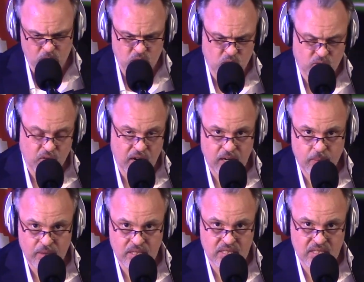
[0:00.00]
talk radio
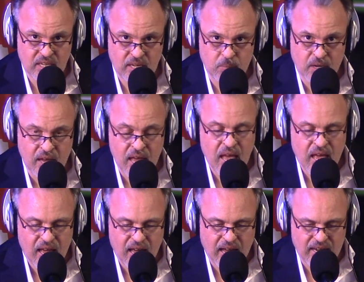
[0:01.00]
entertainment
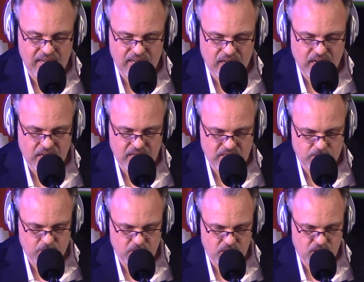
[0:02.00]
and
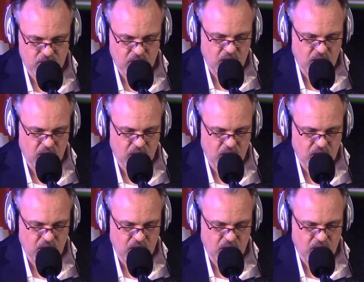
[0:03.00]
enlightenment.